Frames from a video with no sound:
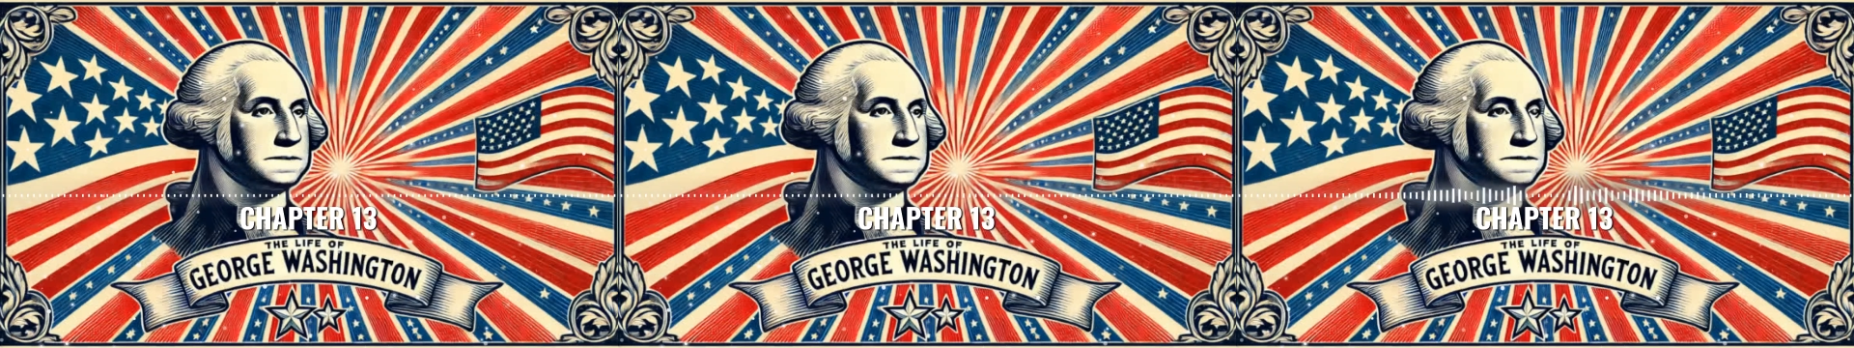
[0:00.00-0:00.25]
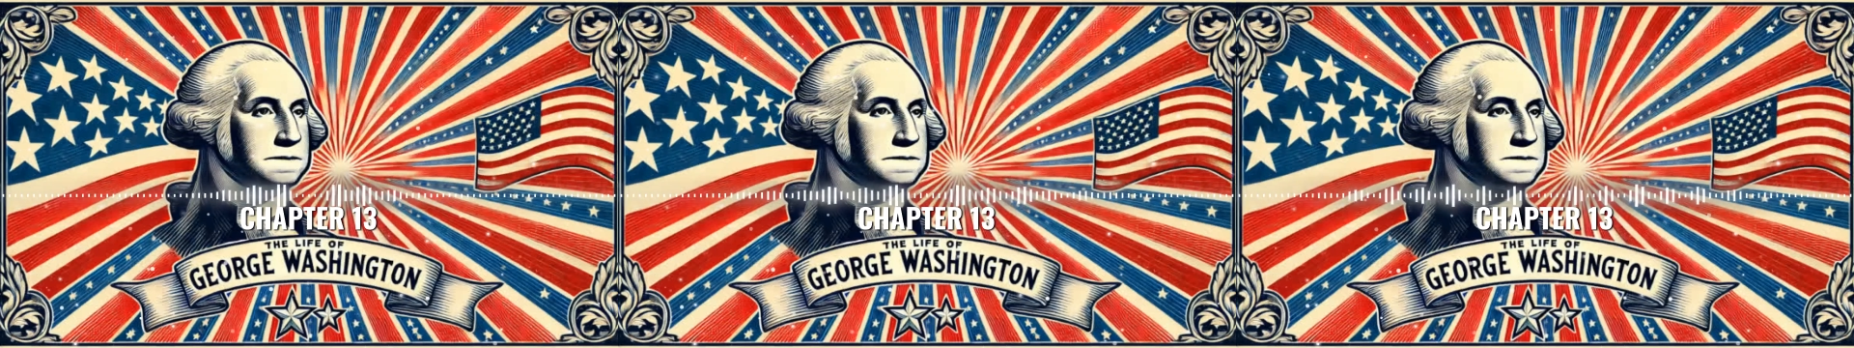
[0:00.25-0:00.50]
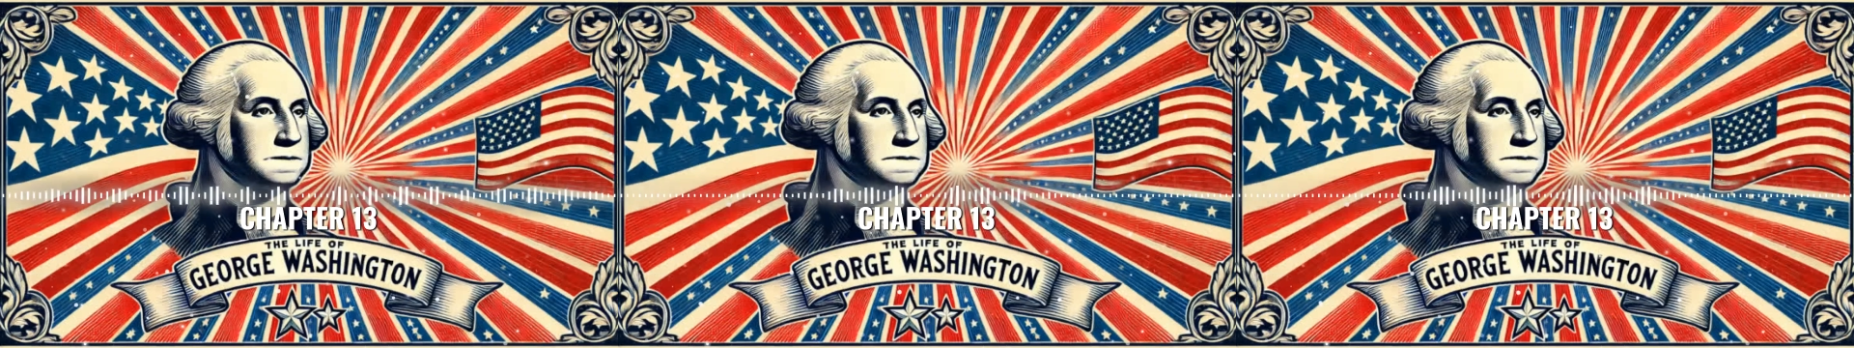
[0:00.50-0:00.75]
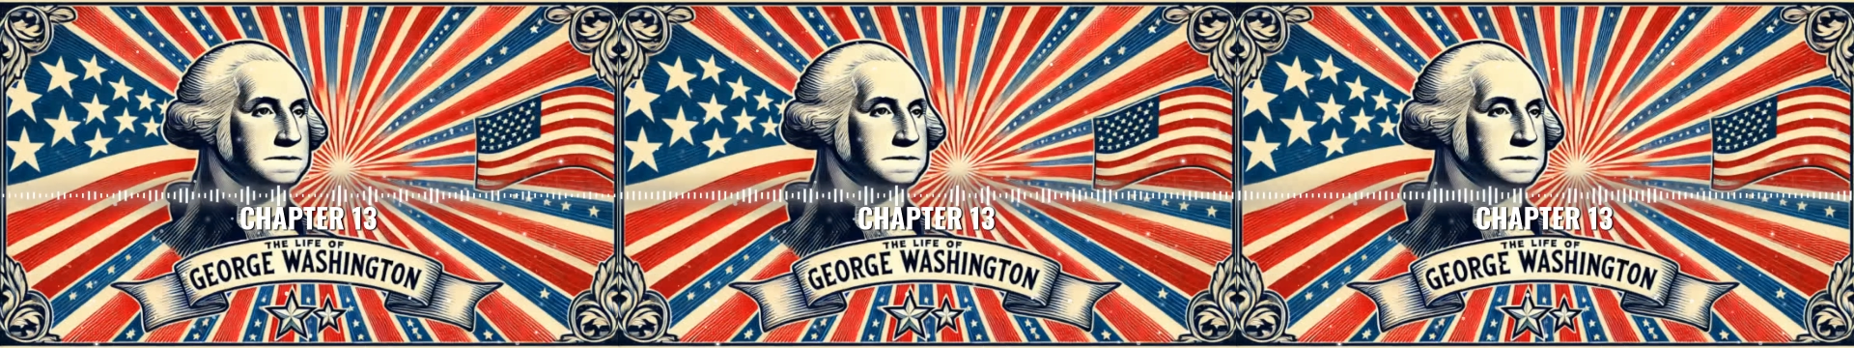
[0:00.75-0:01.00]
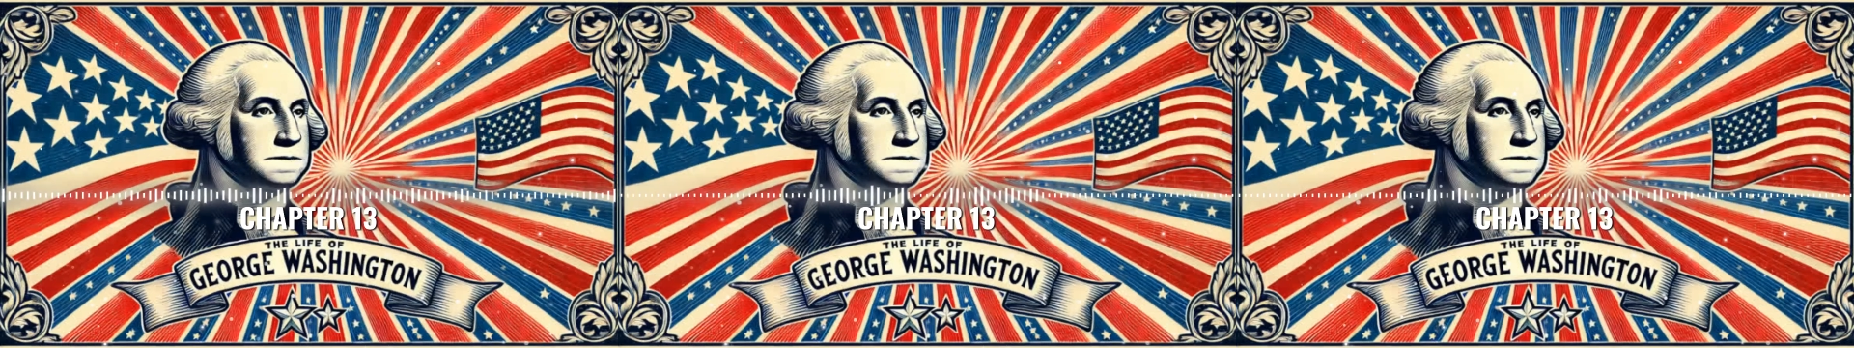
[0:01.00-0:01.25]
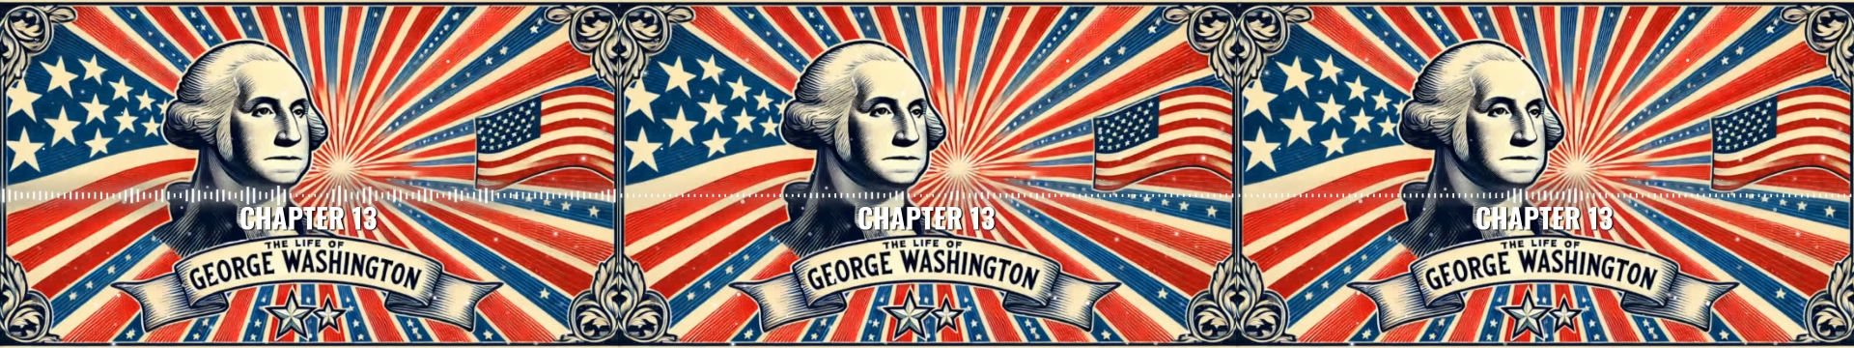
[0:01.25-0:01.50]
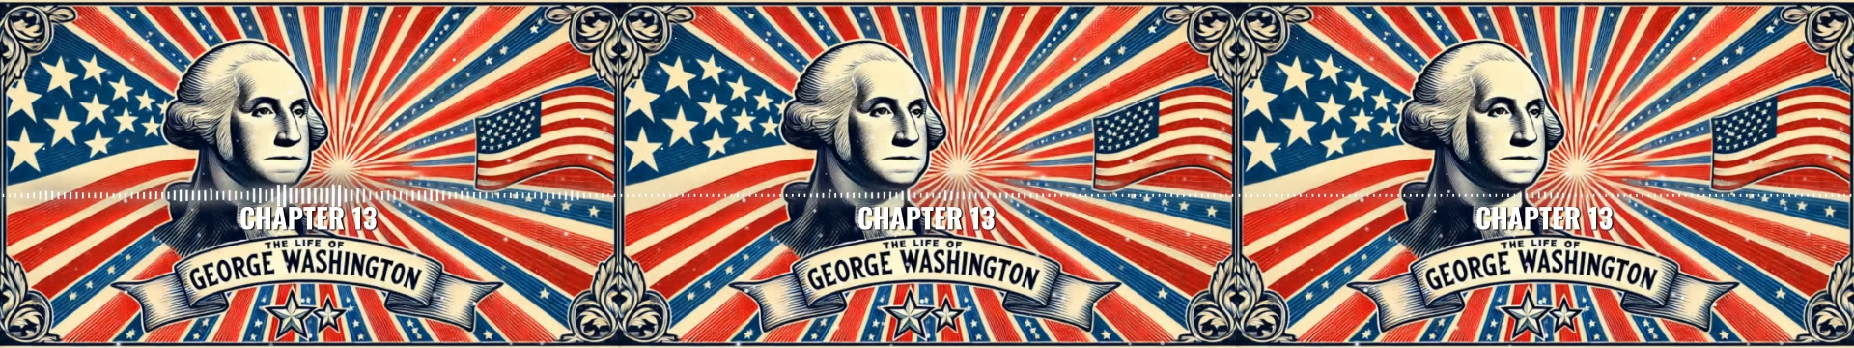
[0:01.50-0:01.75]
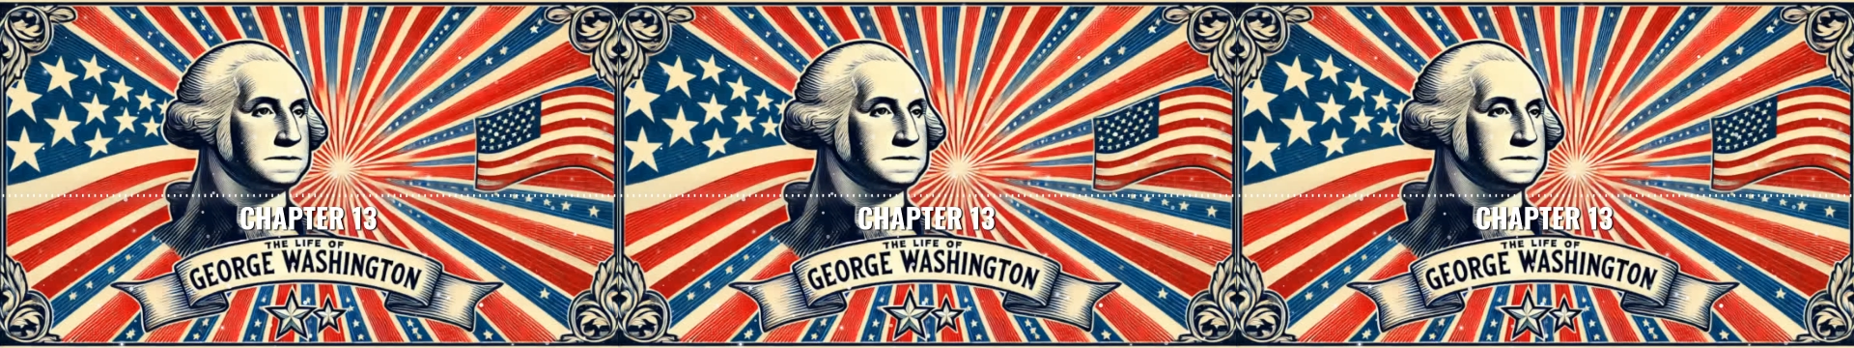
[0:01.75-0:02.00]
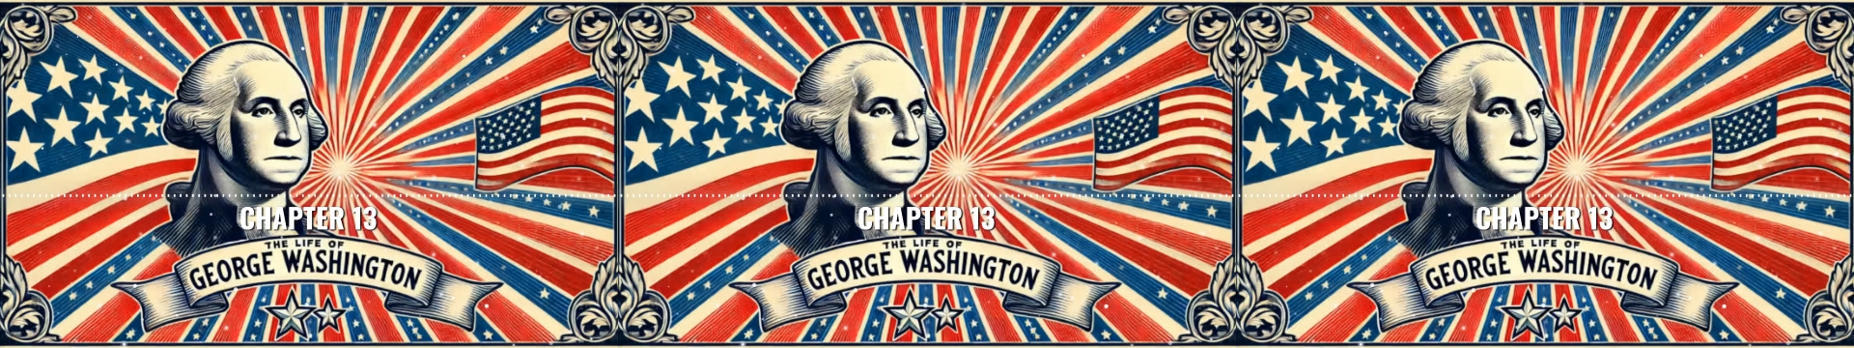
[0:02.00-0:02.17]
and bore down on the out post.